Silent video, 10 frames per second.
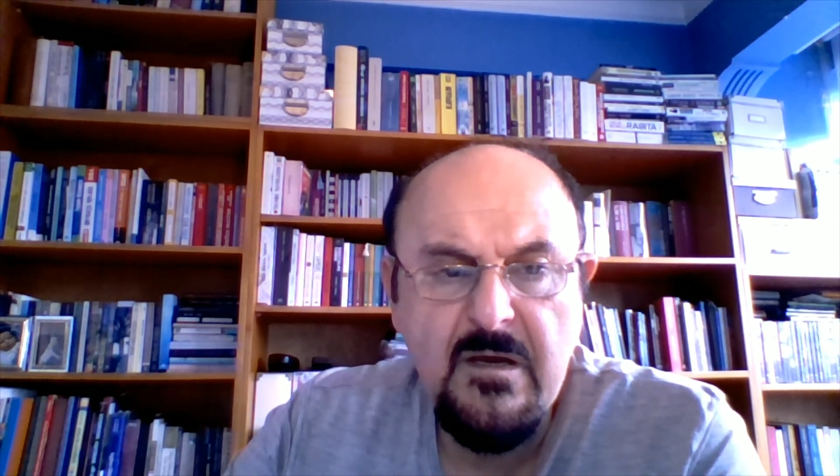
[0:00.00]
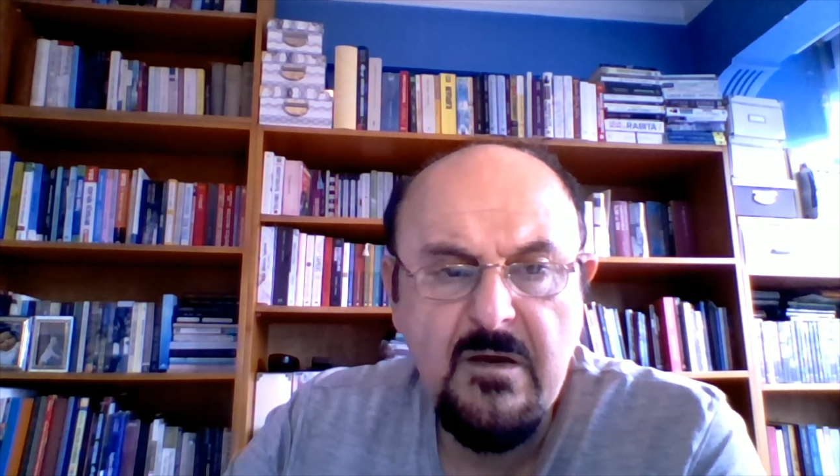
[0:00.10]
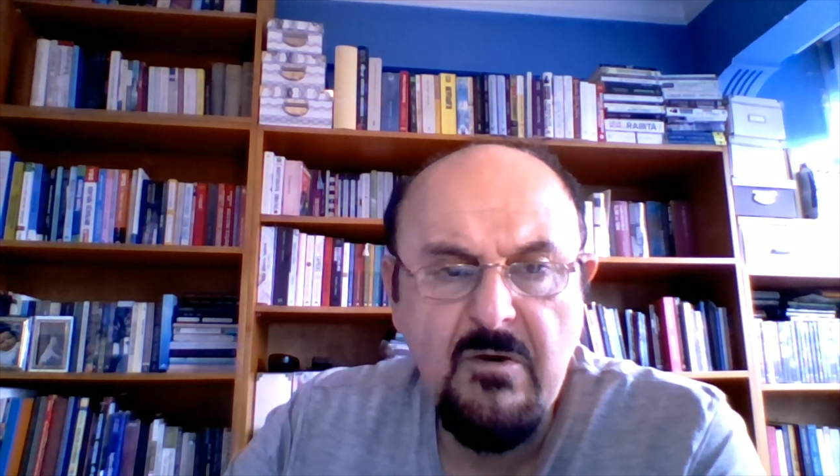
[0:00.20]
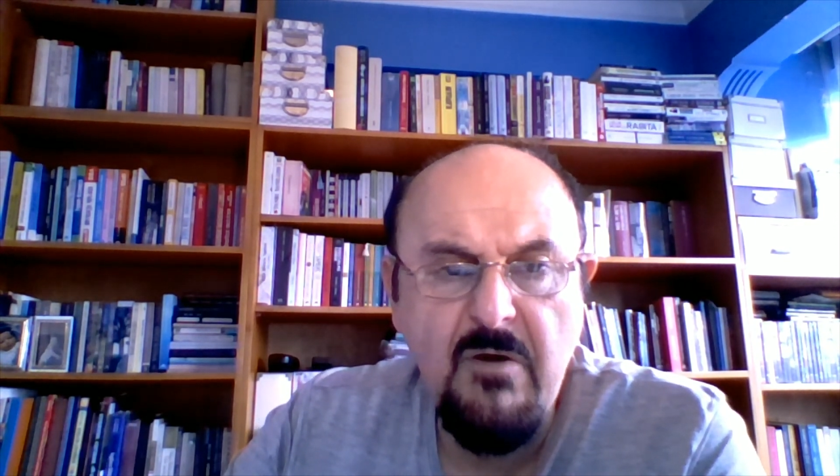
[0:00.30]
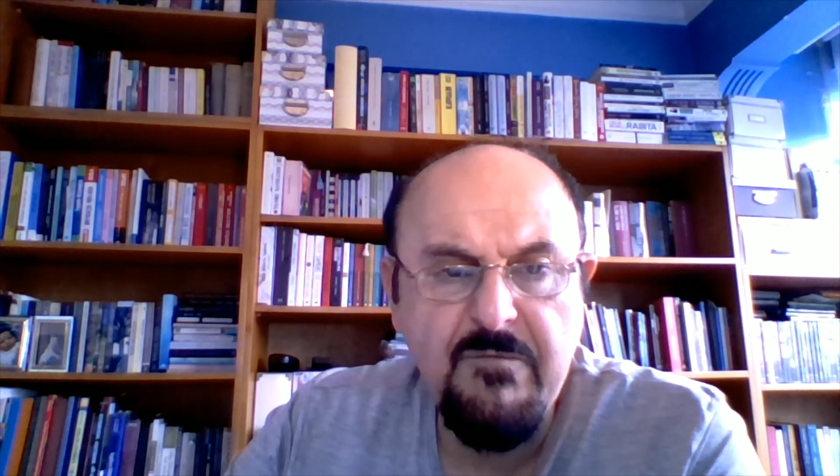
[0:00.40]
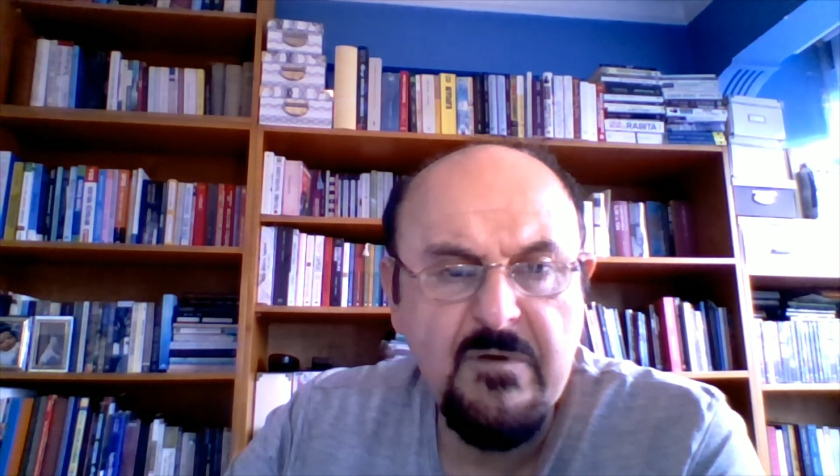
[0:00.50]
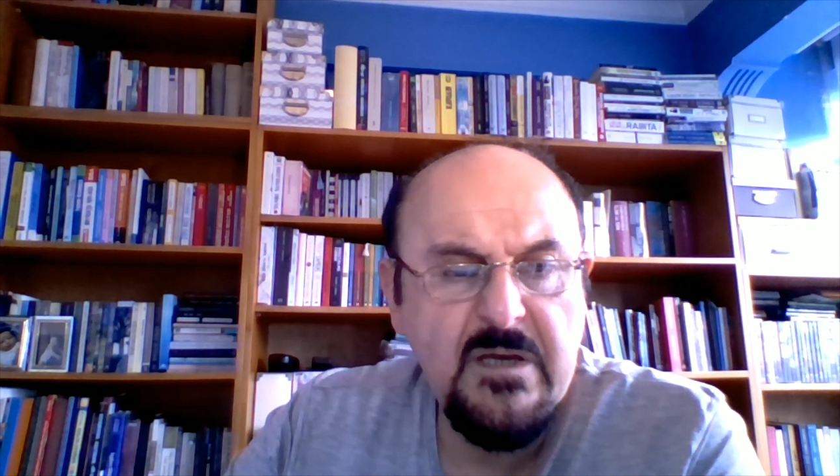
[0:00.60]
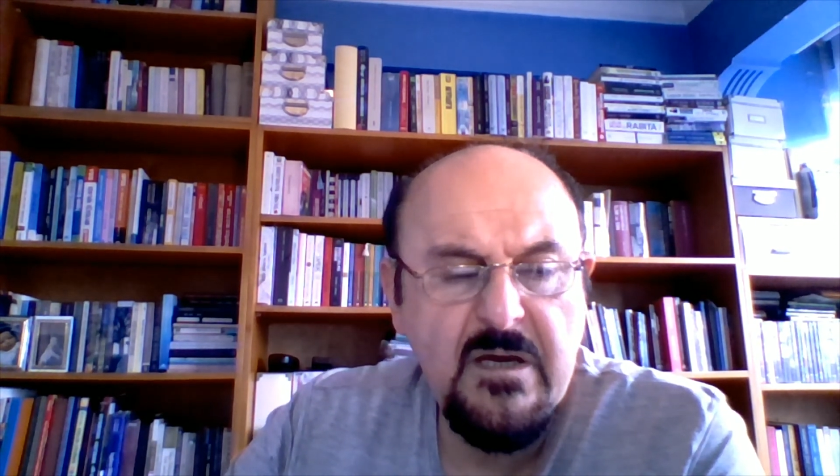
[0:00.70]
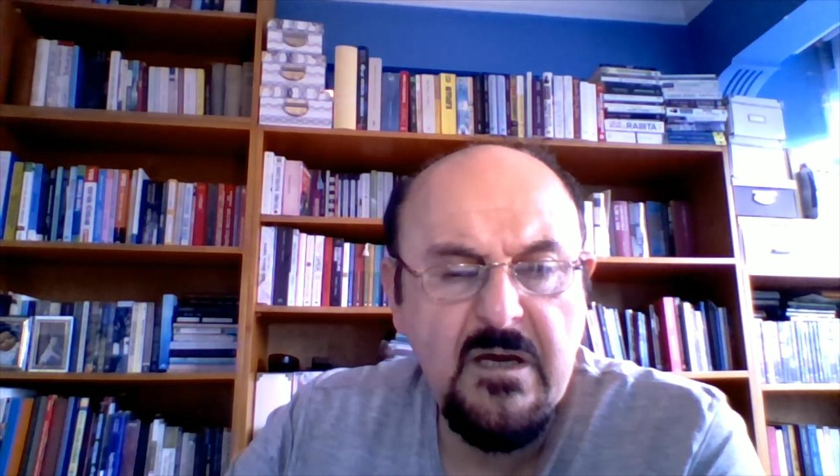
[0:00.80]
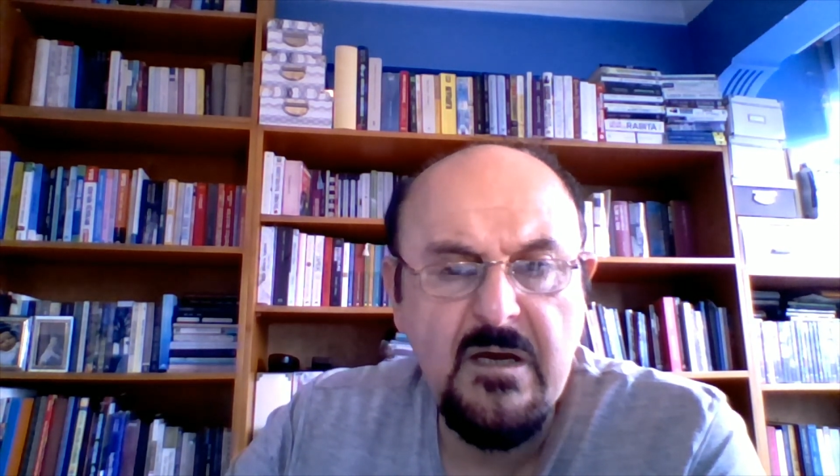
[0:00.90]
hopefully
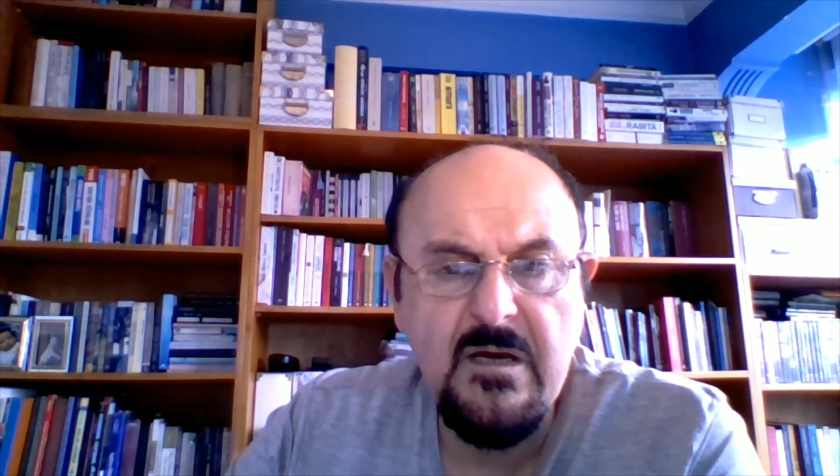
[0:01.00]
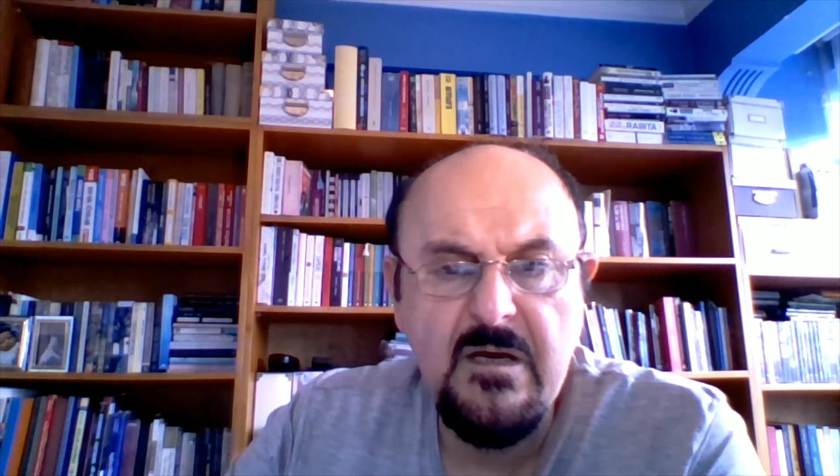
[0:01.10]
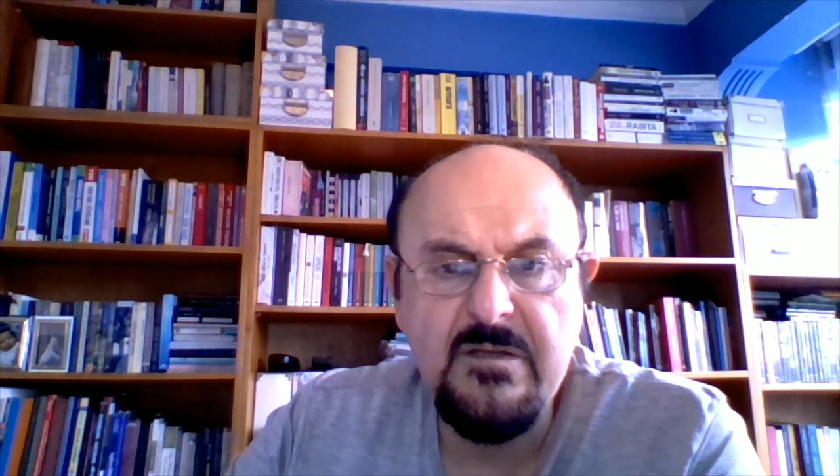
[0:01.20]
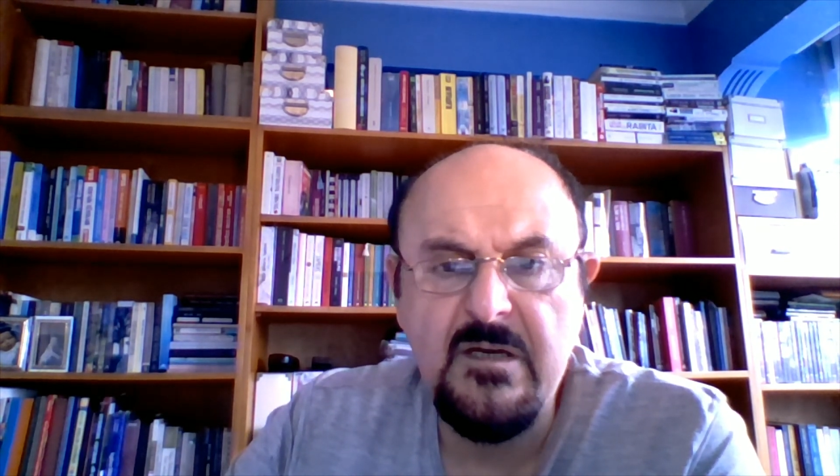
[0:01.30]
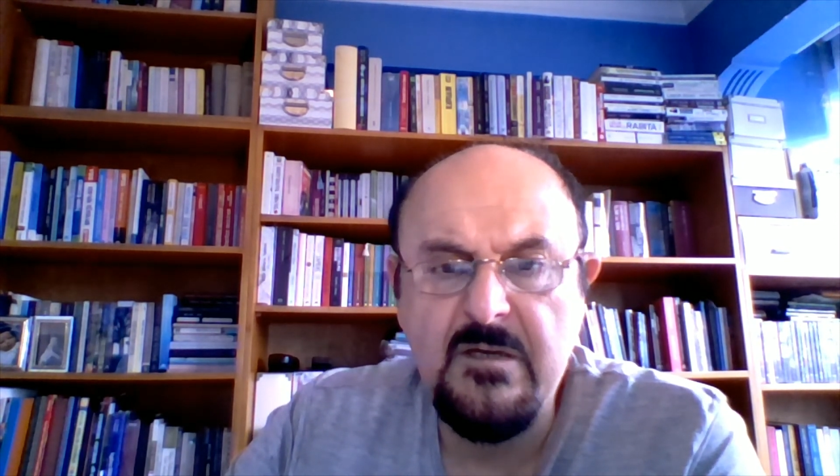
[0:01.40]
there will